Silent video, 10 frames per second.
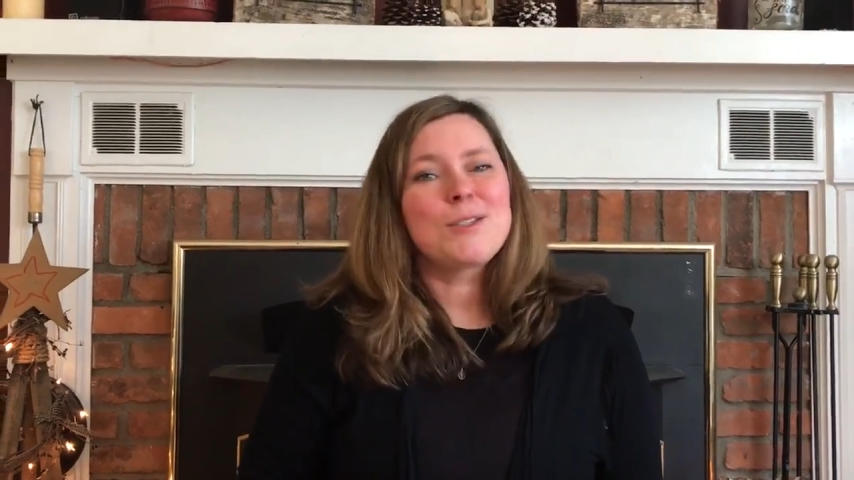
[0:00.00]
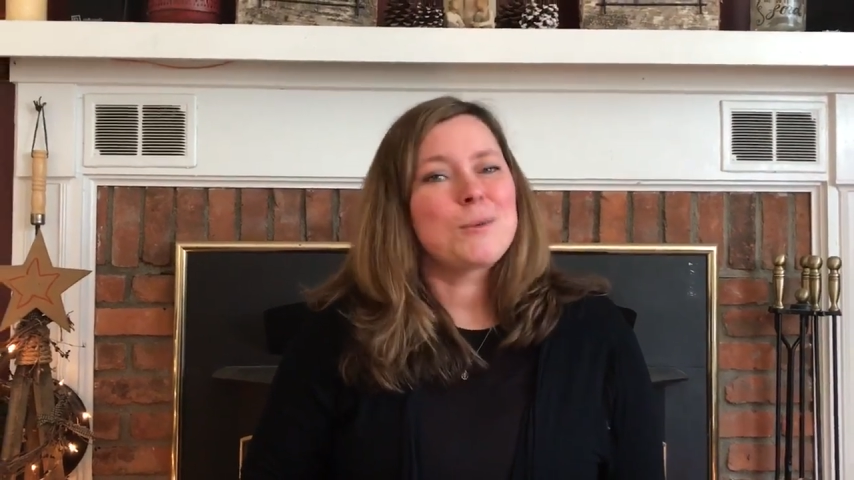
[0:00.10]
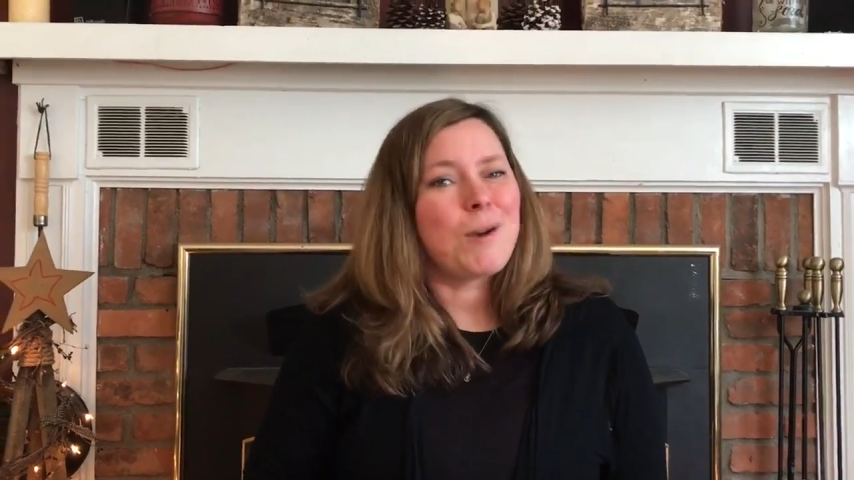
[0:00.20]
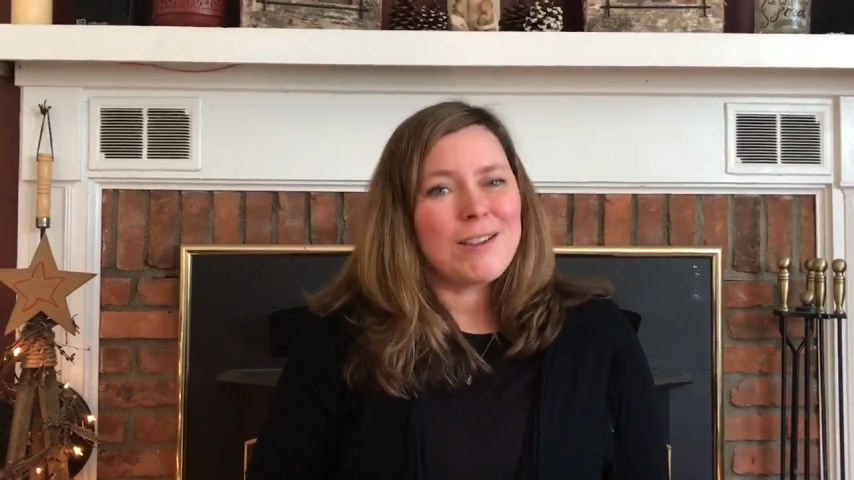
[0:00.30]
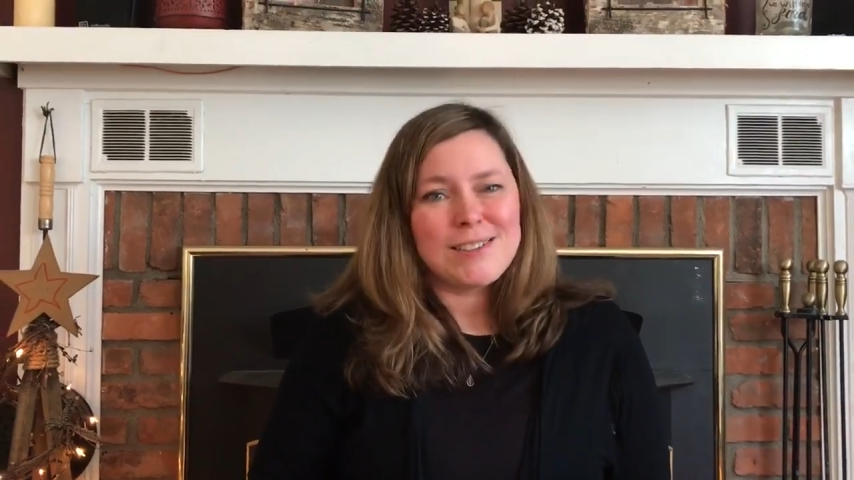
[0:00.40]

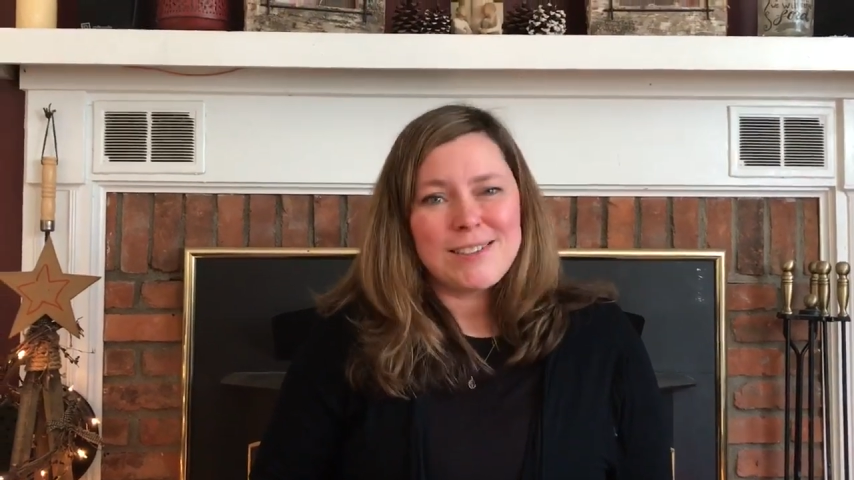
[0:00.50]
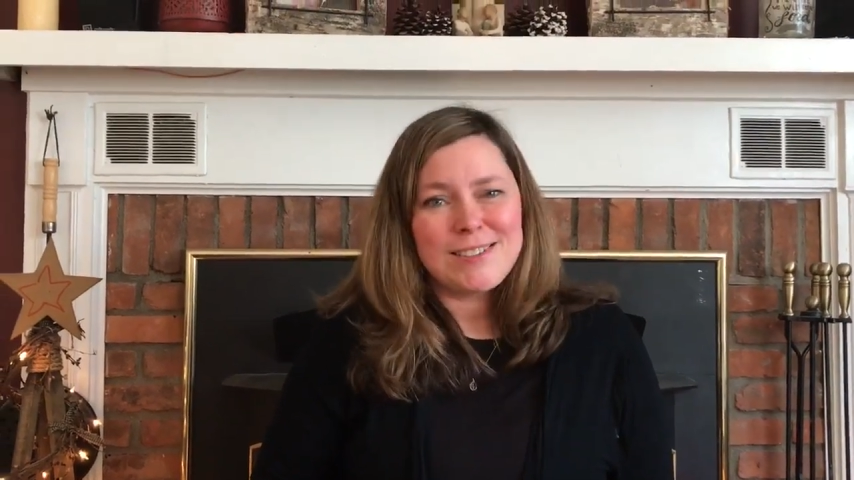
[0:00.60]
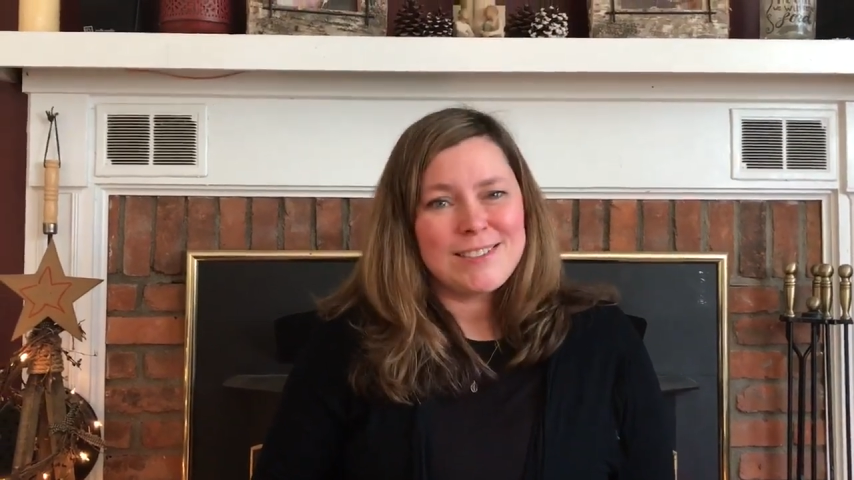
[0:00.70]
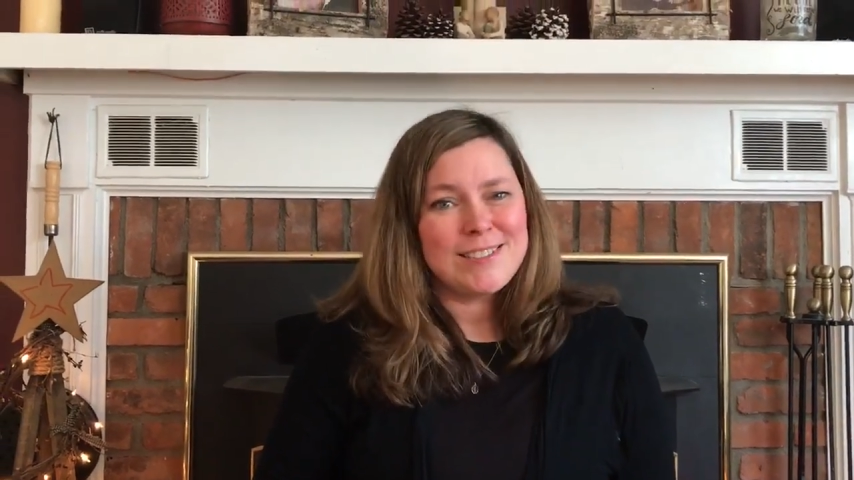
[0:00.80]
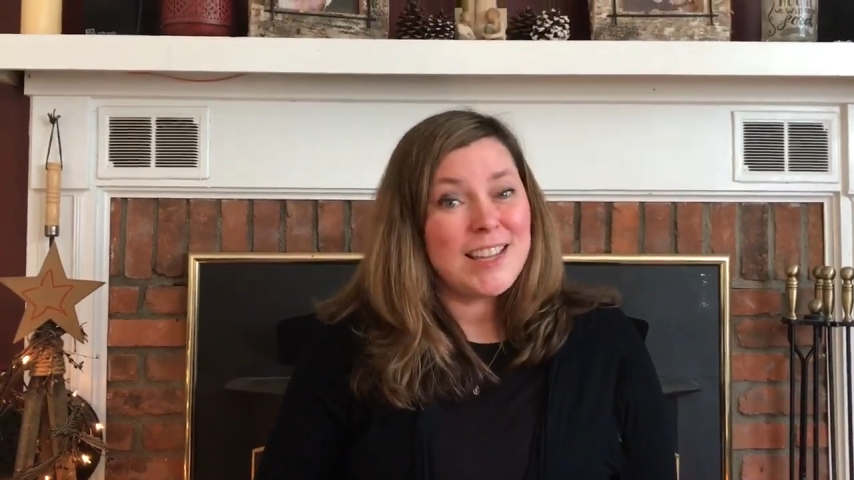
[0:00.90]
to us
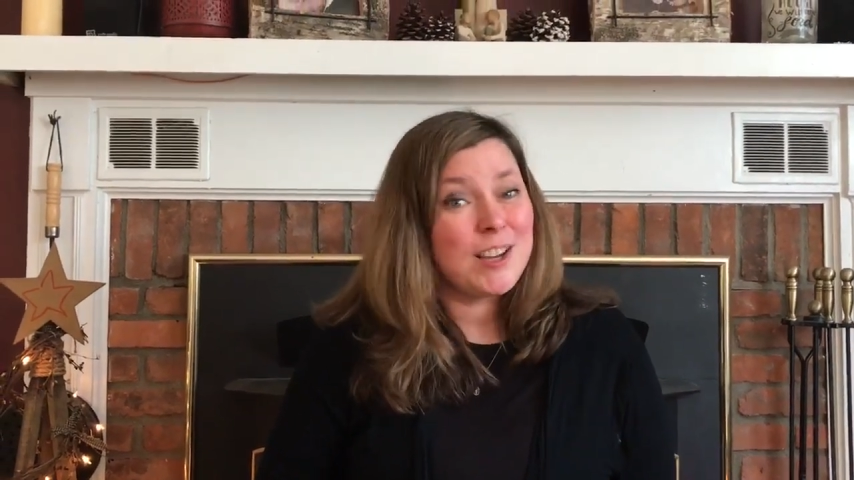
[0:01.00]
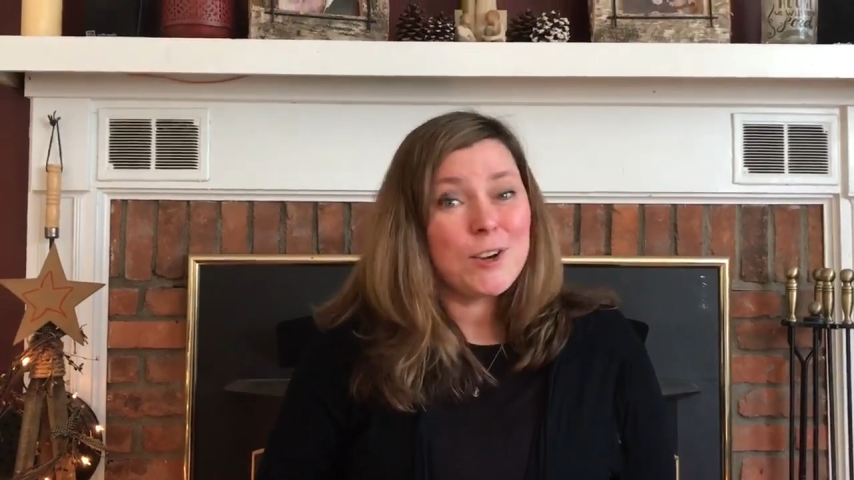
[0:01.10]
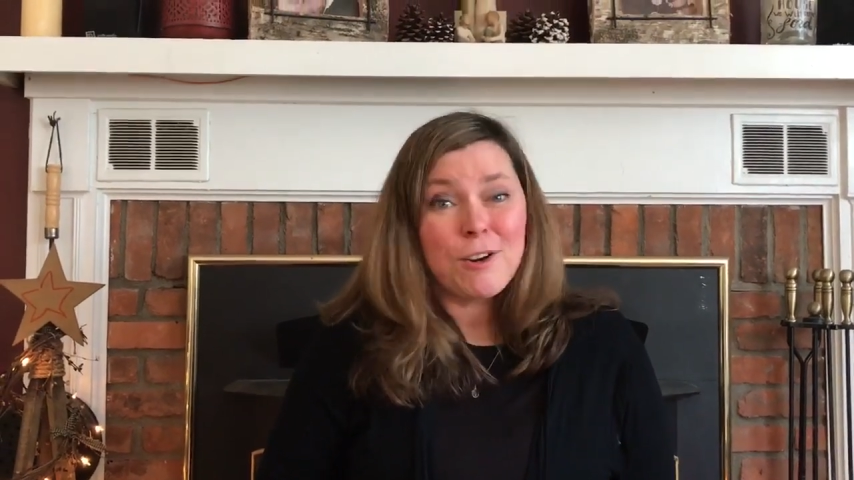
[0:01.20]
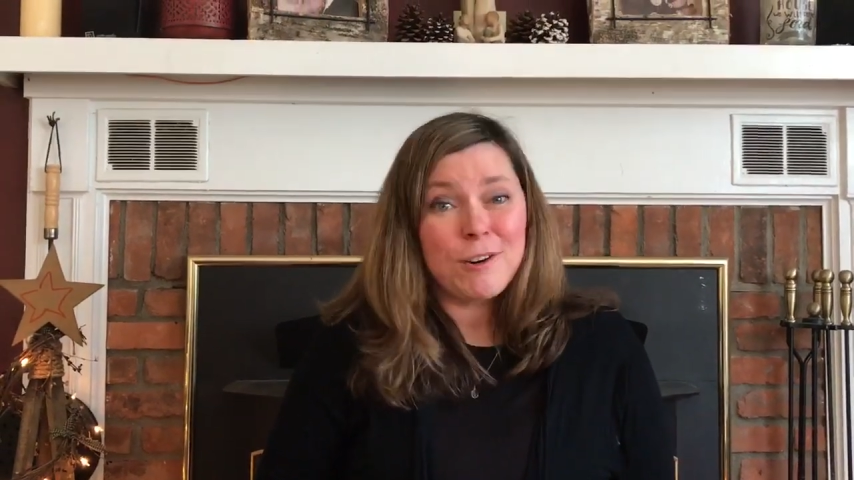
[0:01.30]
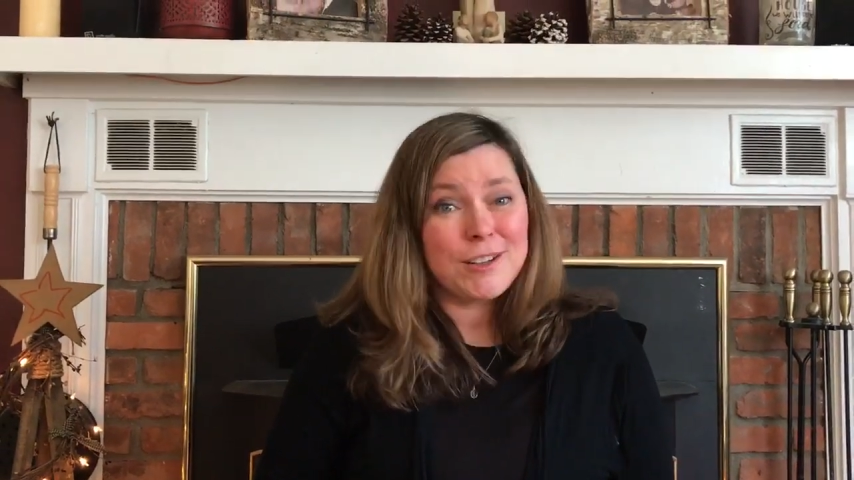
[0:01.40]
Take
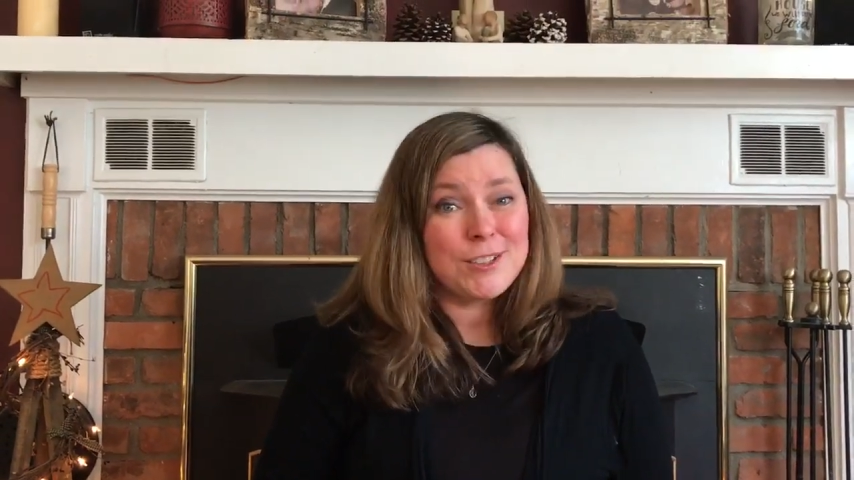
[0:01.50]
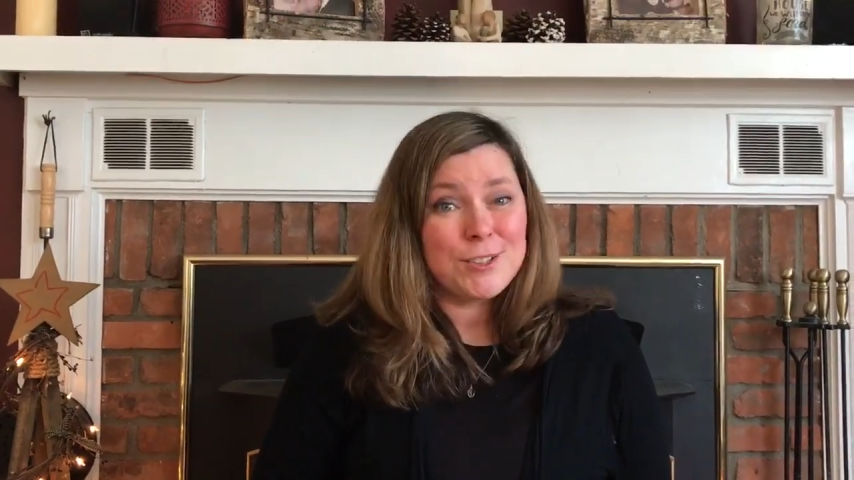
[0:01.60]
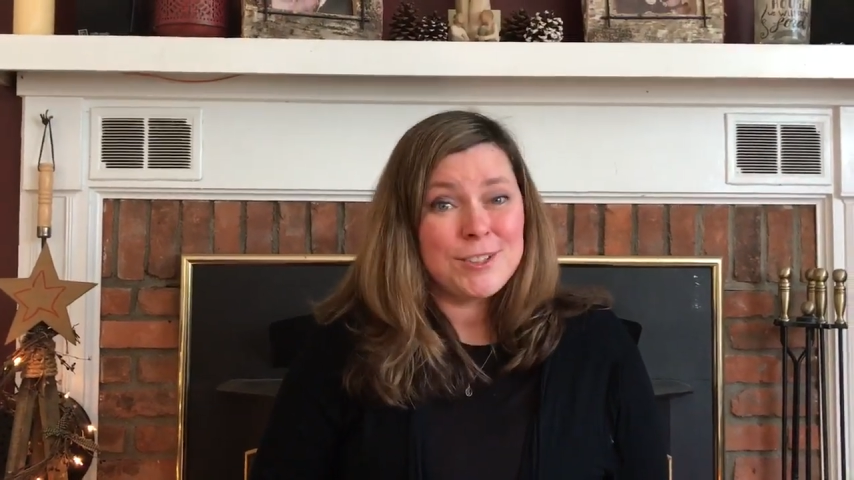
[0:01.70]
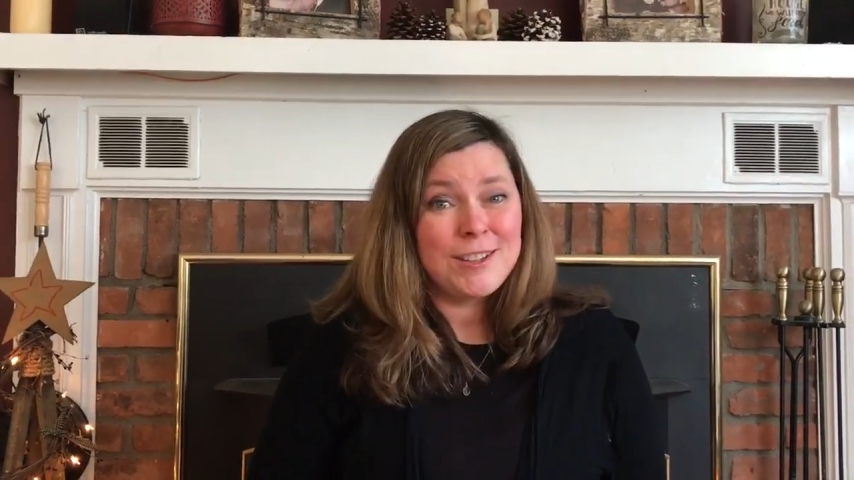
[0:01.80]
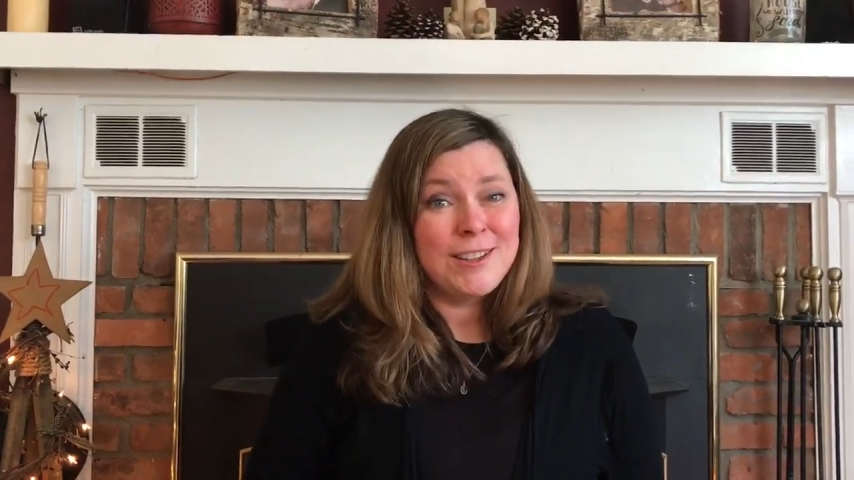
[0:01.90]
courage,